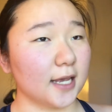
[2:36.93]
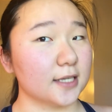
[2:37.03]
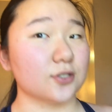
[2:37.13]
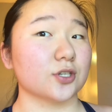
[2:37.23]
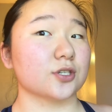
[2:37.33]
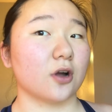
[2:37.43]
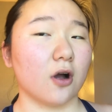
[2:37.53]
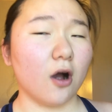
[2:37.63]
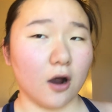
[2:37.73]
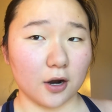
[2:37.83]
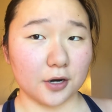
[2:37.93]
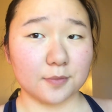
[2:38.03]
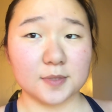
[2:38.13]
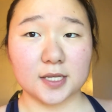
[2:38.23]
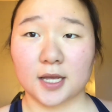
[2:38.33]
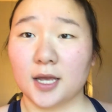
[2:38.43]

is just arms,